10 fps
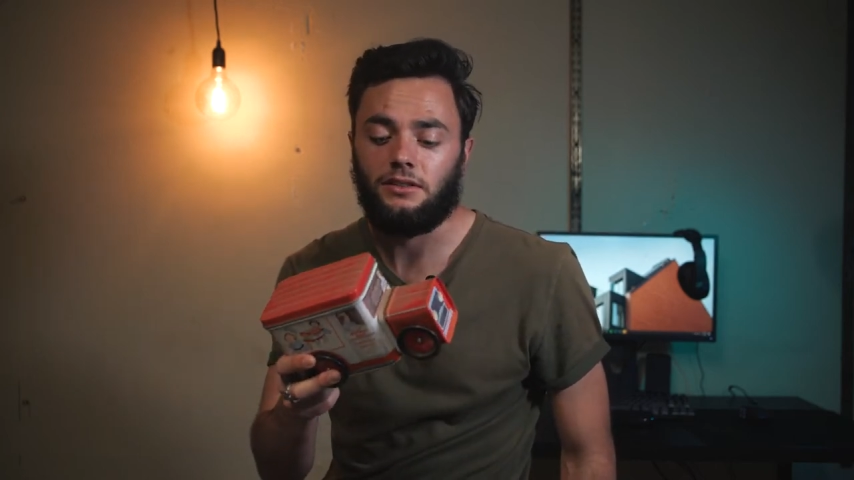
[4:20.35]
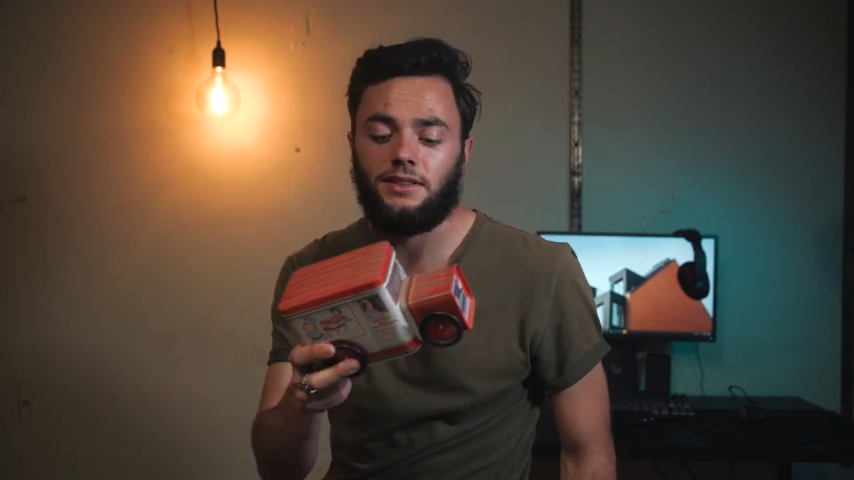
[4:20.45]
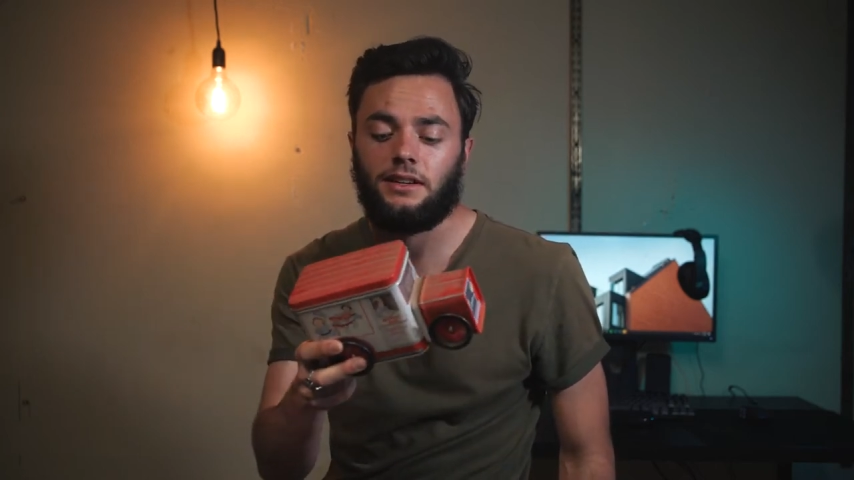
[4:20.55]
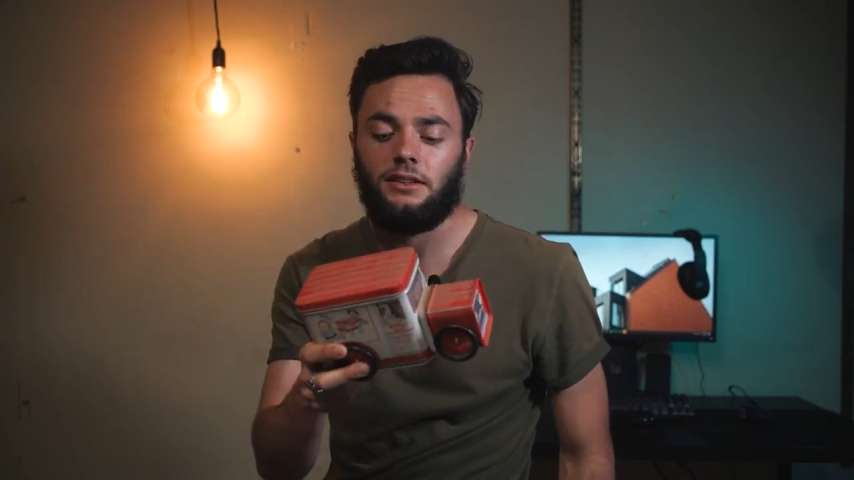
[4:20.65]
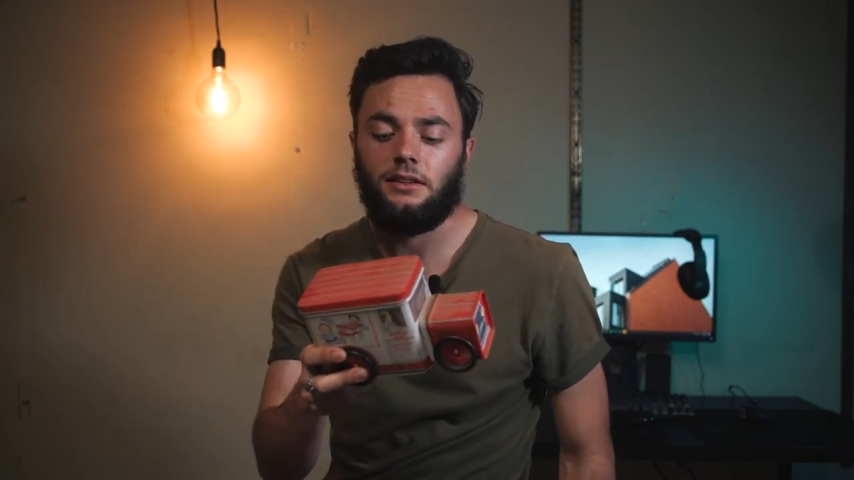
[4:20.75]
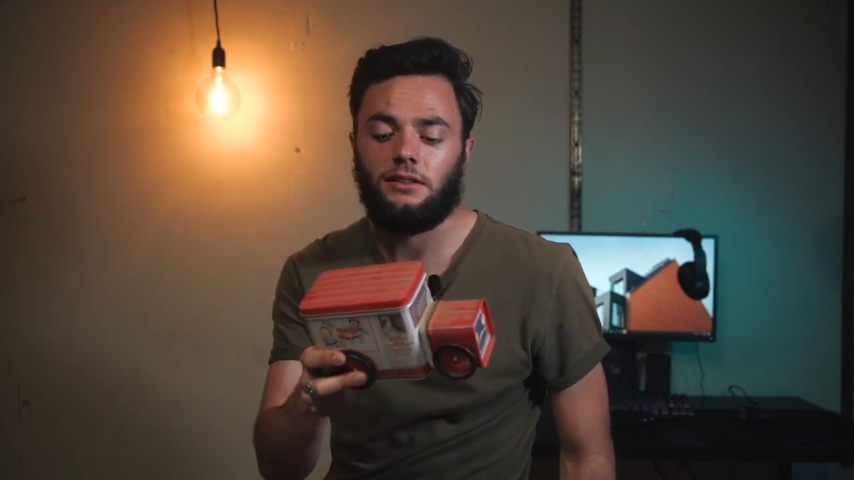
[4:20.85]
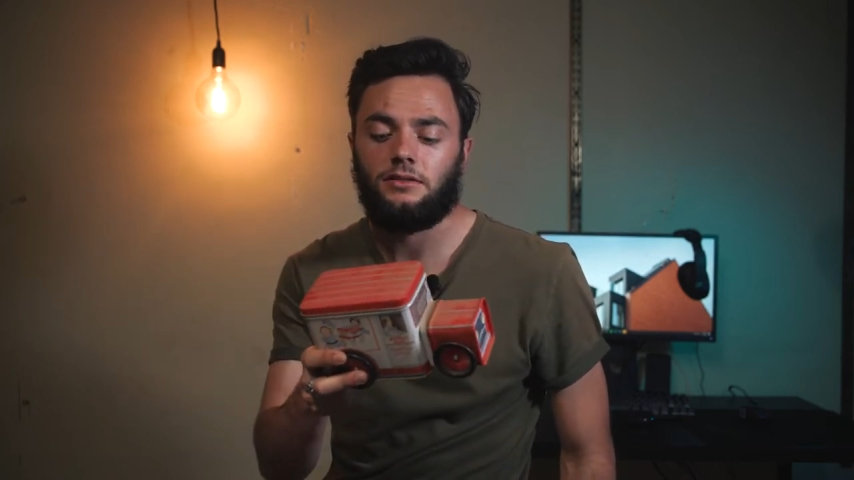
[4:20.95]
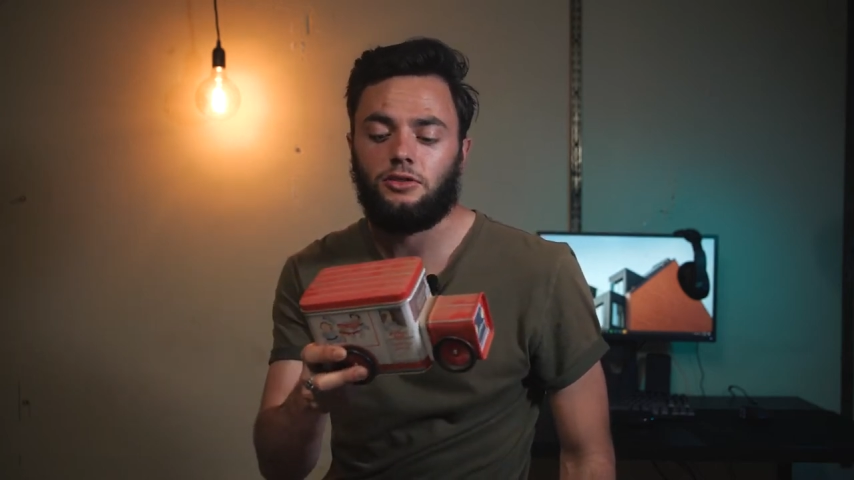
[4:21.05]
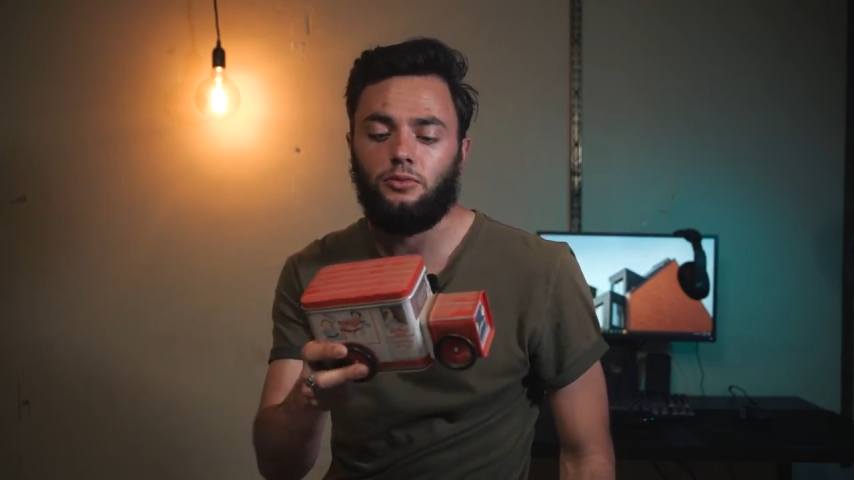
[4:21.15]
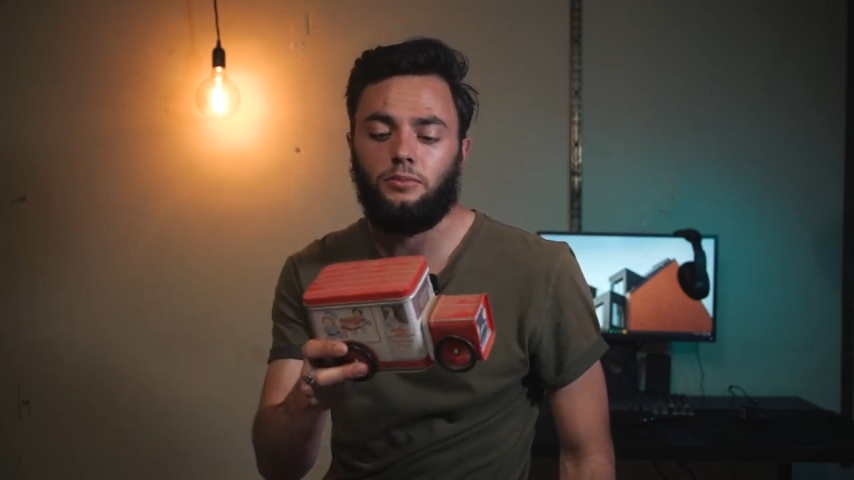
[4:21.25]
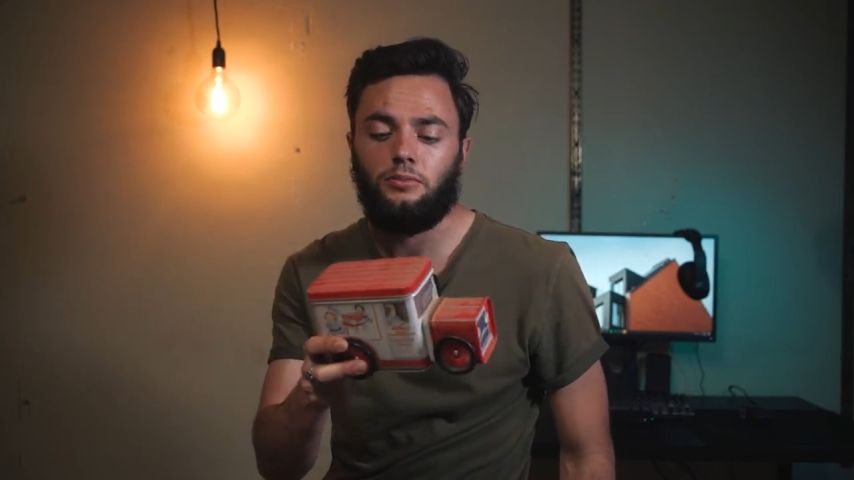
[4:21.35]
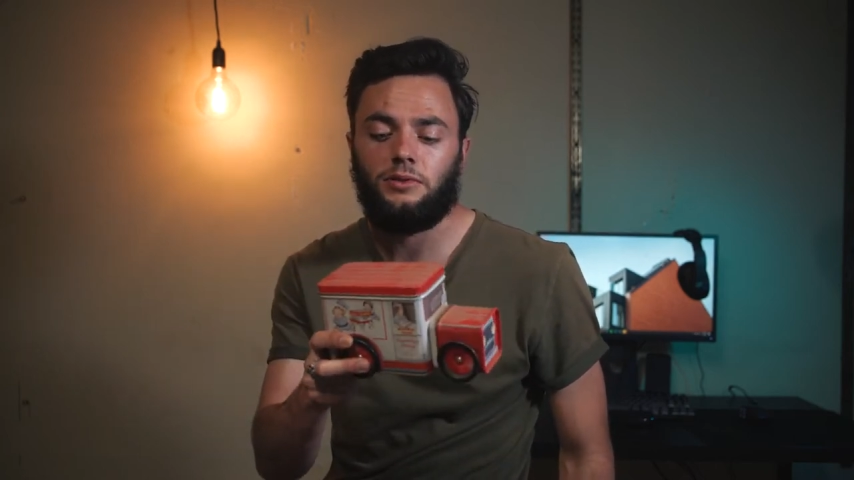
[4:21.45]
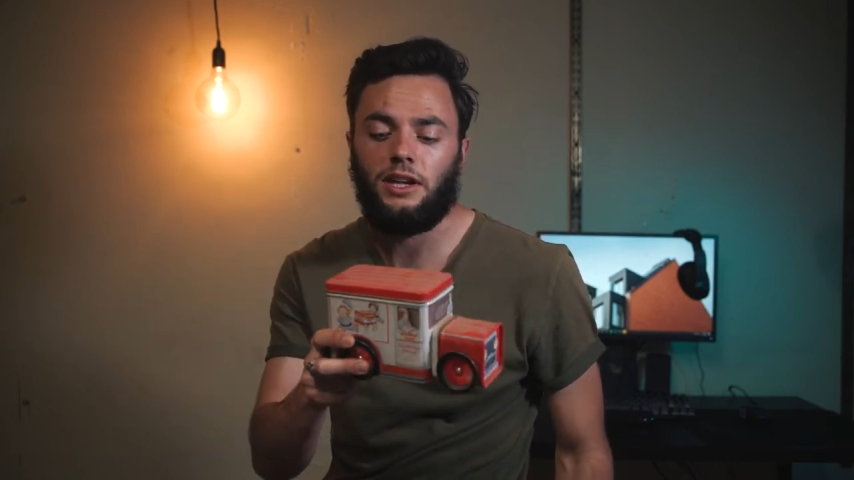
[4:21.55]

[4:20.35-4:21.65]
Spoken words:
It's like a soup